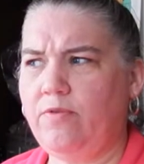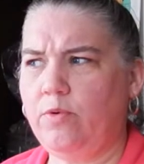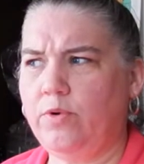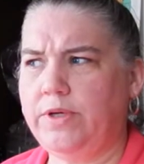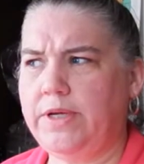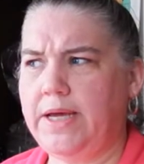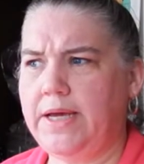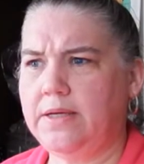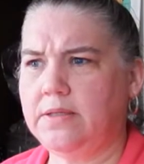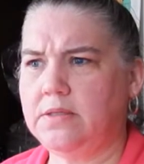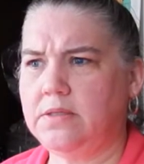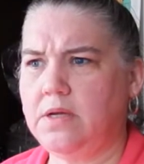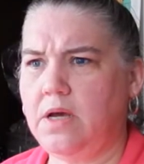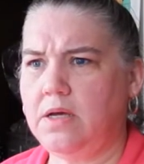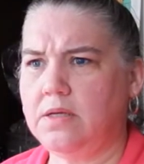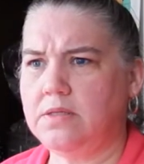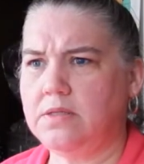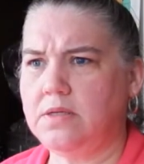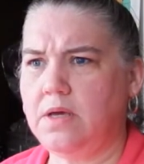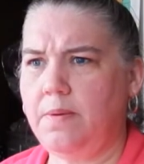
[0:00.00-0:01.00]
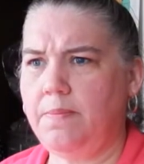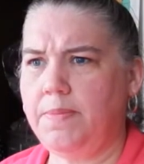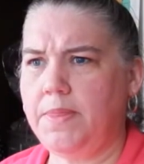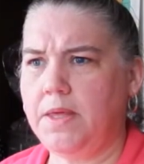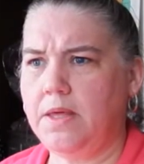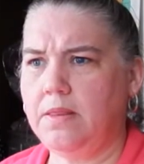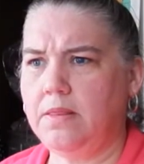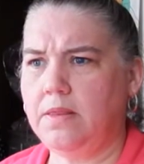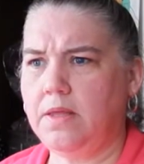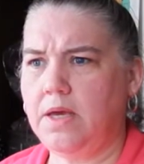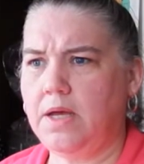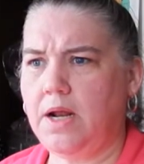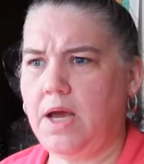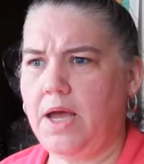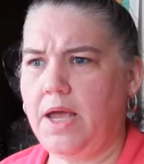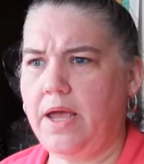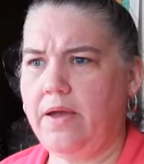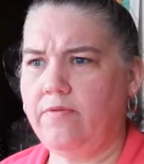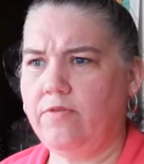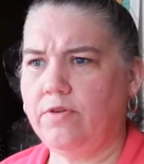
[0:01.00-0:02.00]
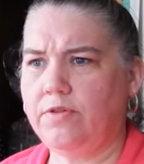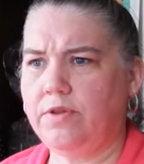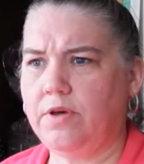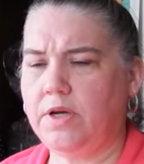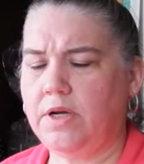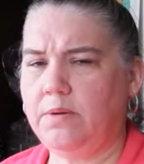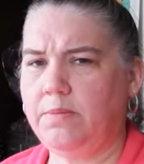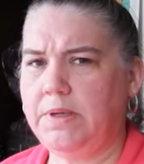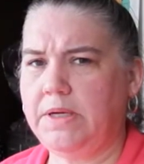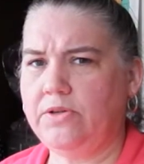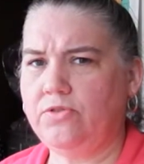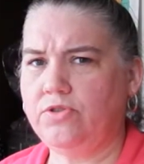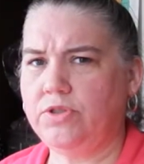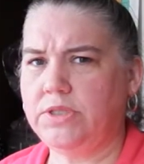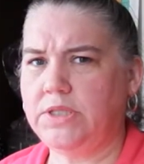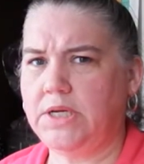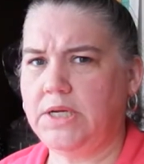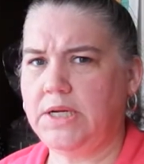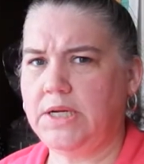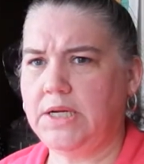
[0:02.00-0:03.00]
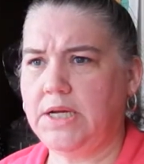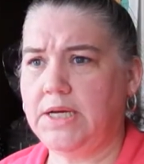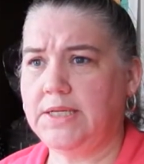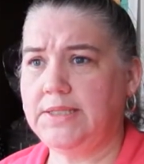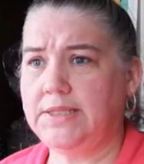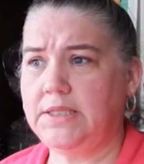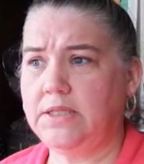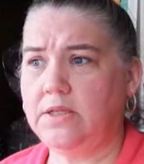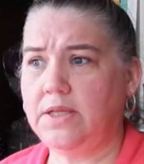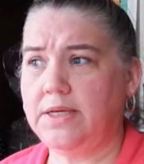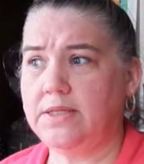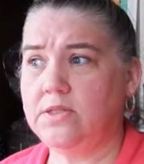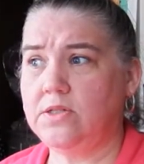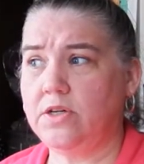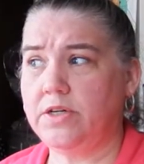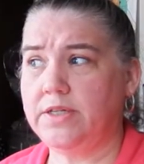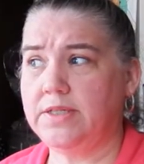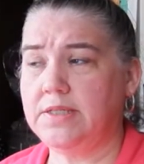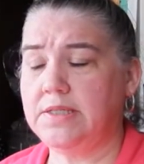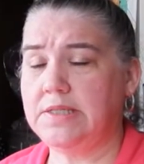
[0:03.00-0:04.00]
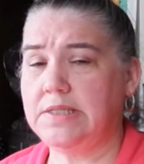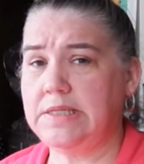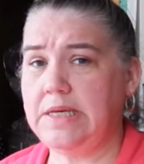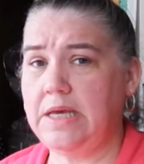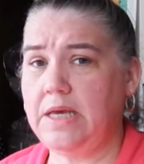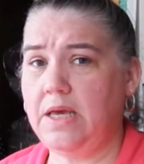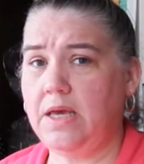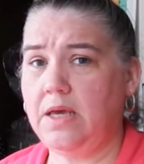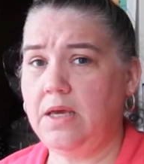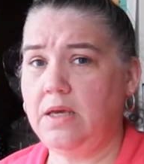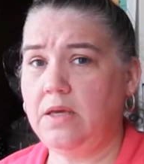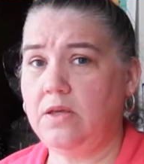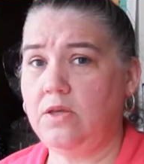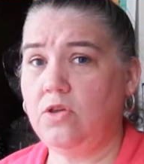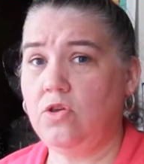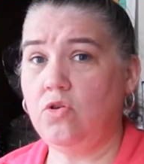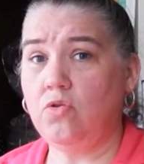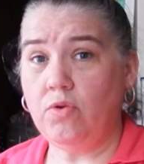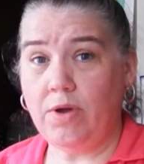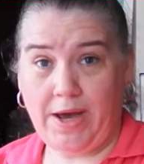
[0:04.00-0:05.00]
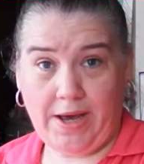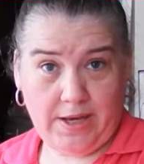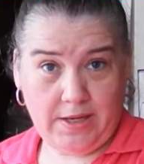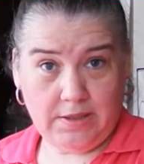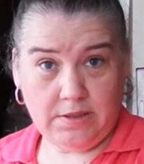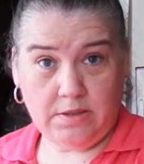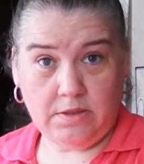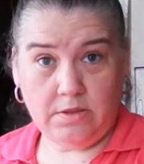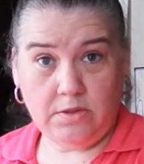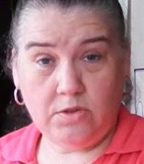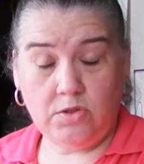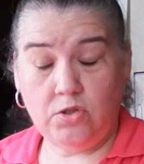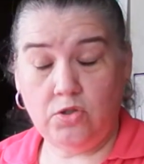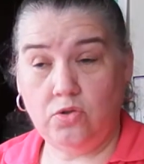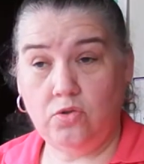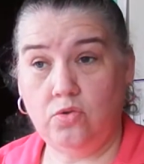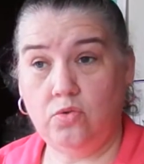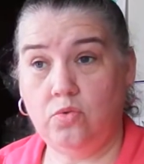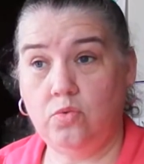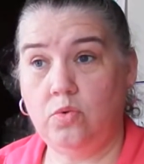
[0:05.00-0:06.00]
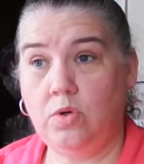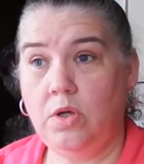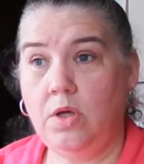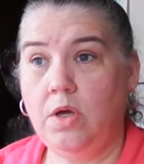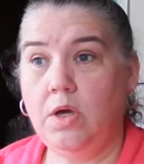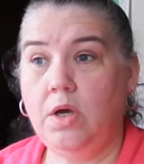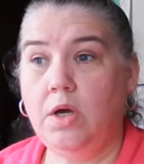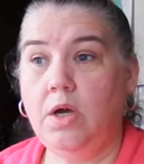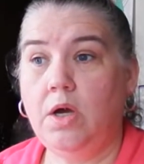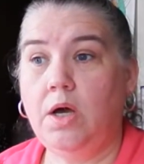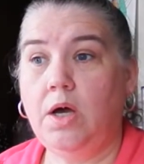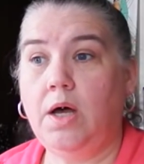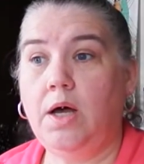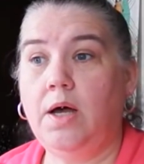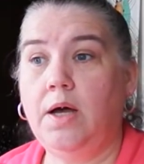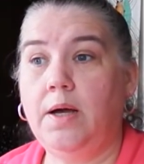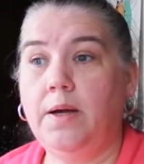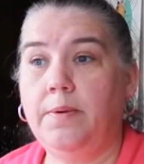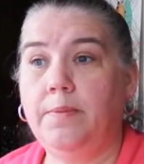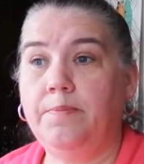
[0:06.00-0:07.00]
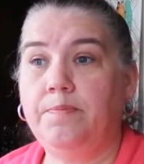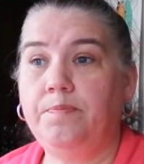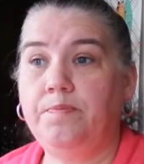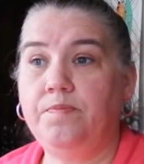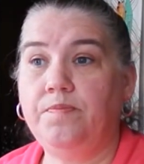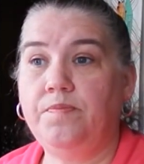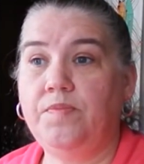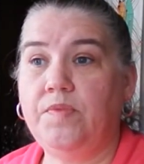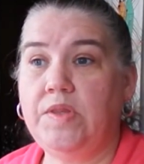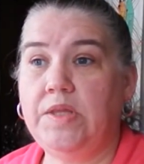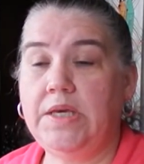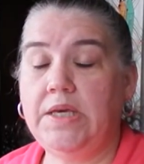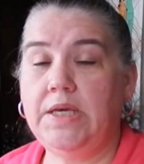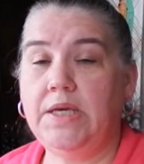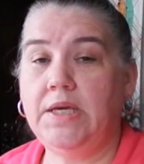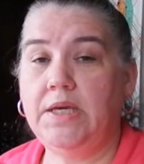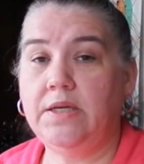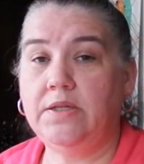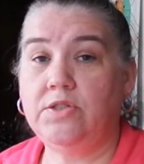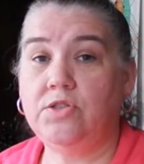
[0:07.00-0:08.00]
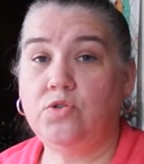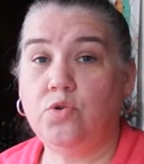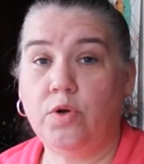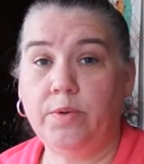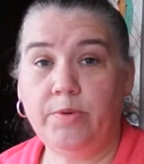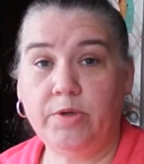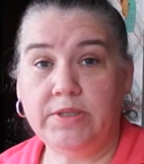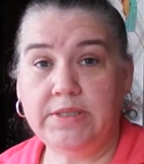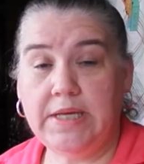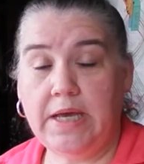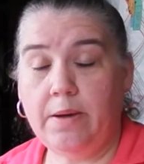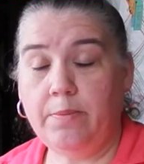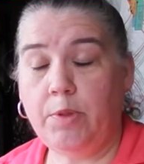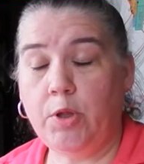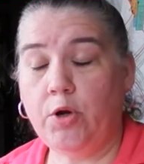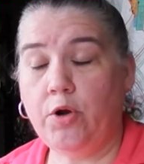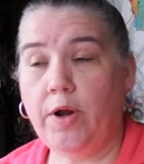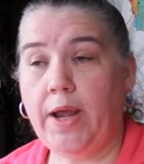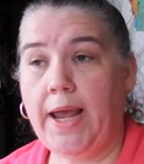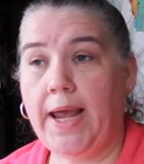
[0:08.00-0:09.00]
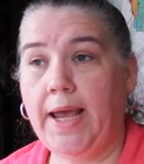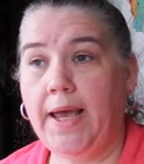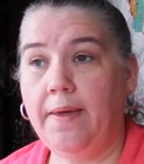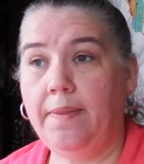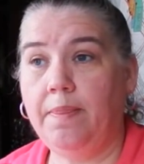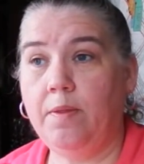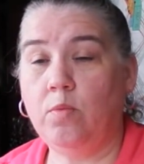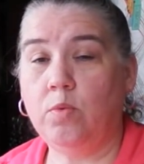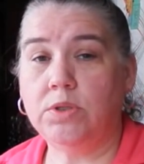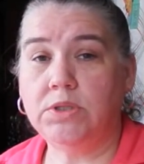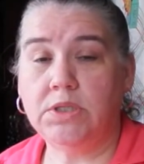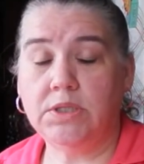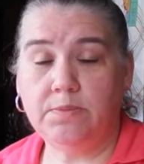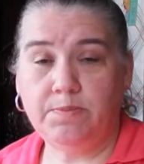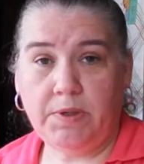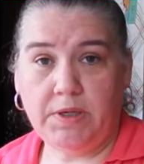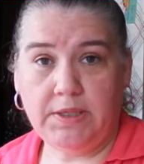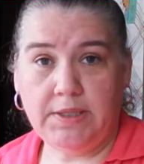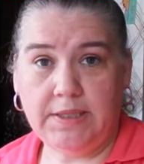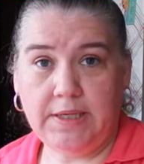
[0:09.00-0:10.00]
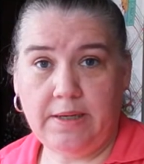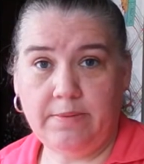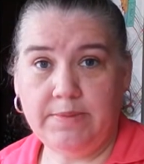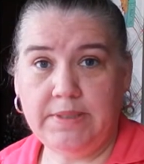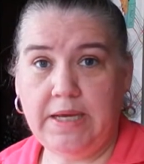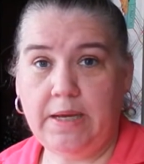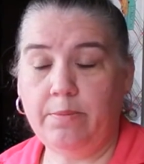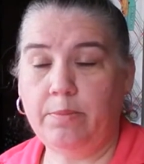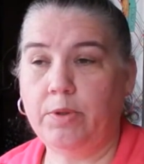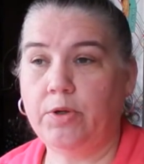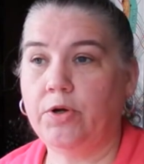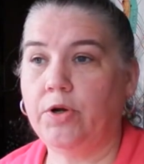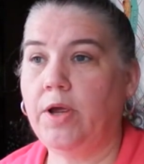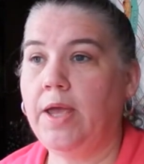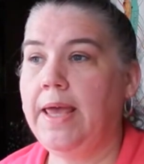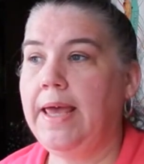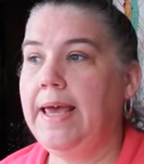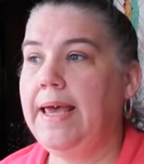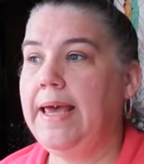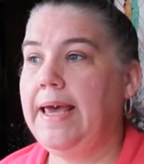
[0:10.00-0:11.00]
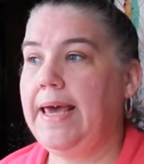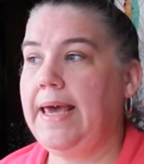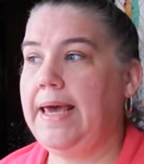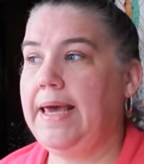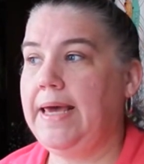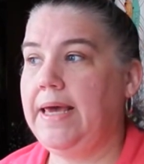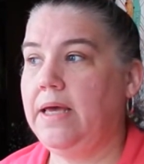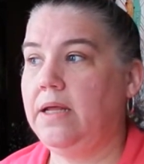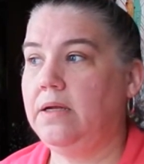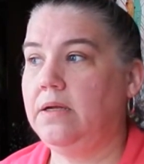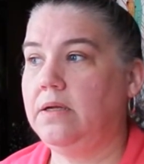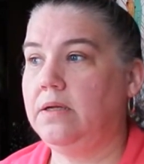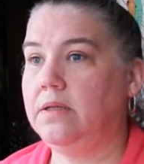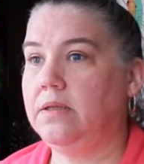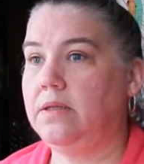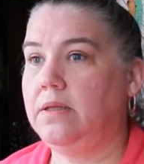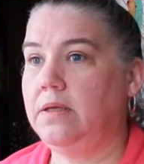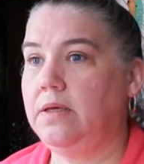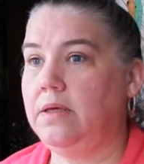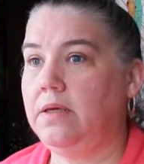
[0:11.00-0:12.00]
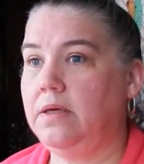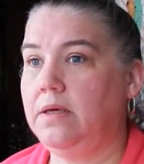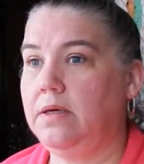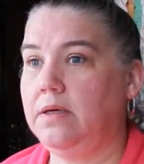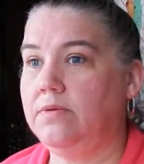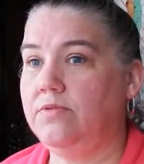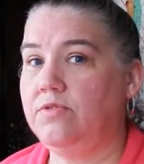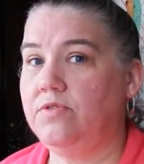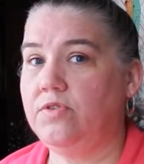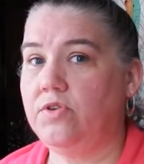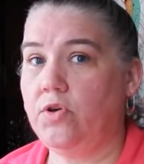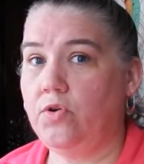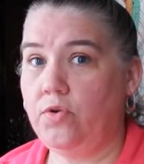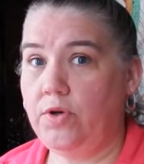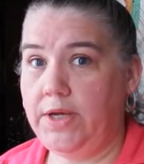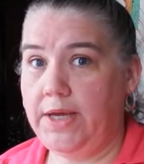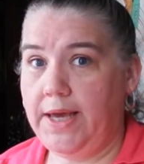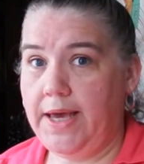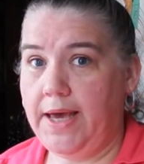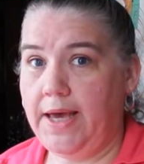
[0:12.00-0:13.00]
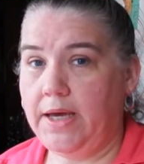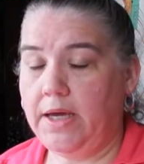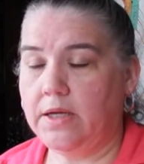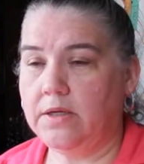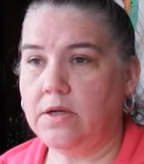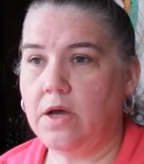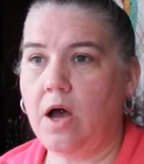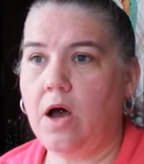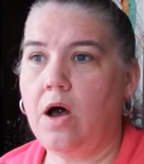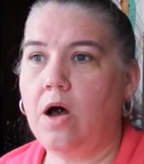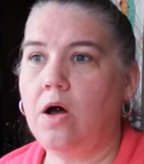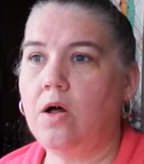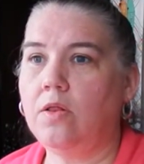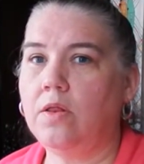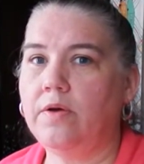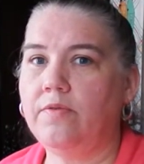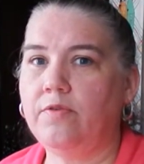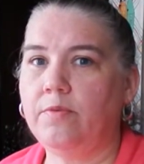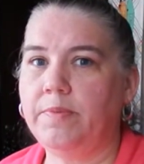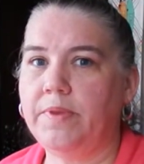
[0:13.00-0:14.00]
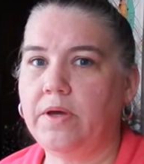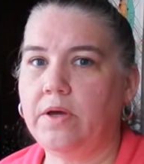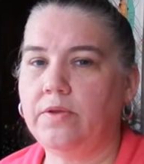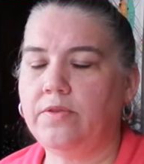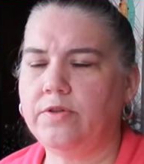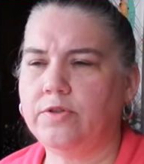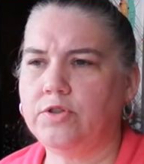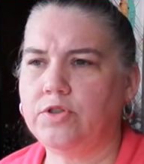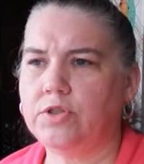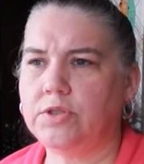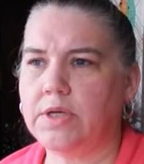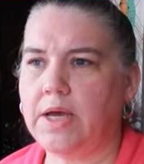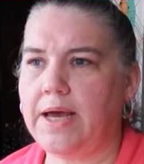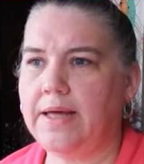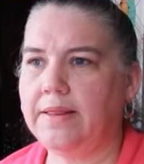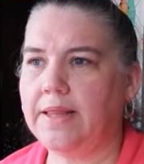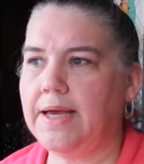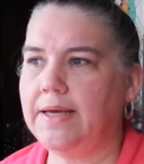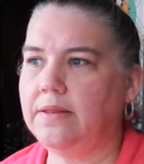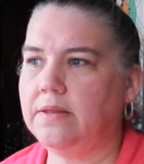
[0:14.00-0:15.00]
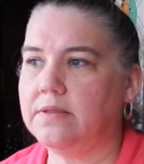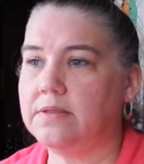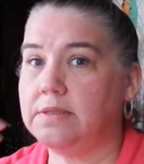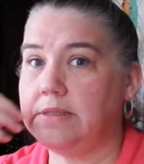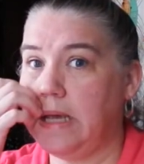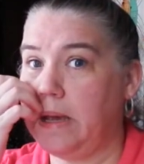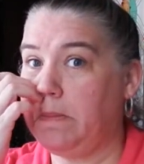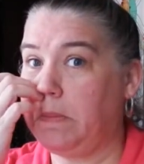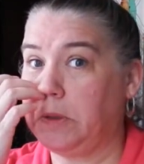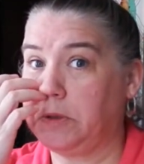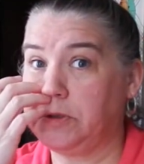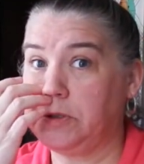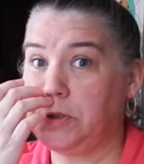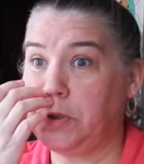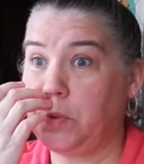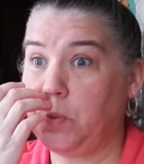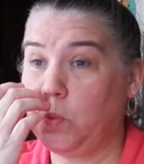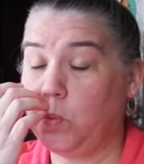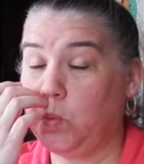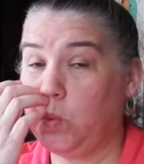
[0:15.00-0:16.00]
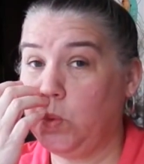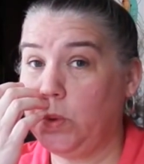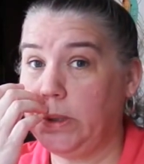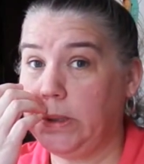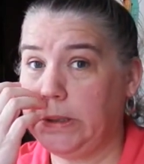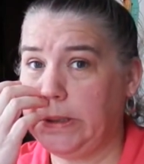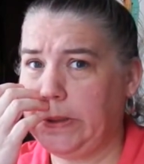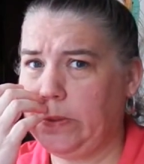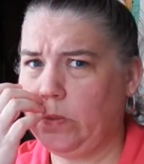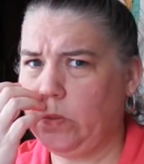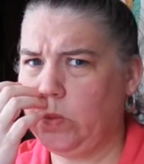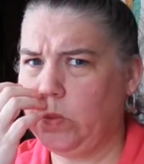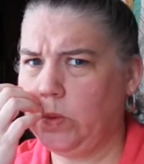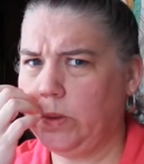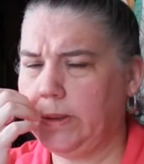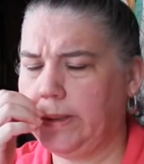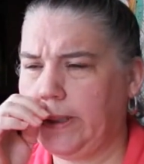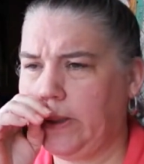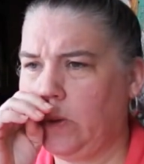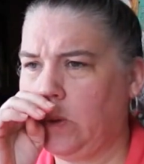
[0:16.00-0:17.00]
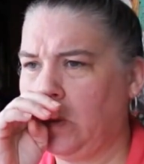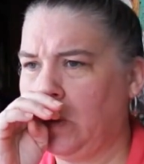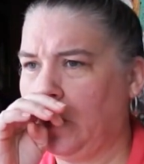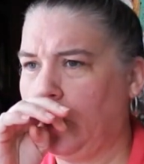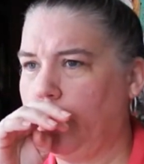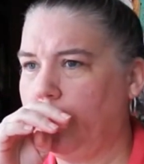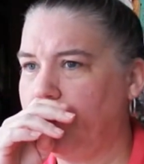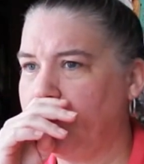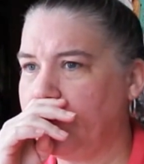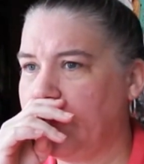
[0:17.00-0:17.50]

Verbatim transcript: forte. It's not something that I ever thought I'd be interested in until I started seeing you guys do um, the storybook sampler and the Once Upon a Time sampler and the Zodiac and all of them. That there's, I like the samplers. They're really, really cool.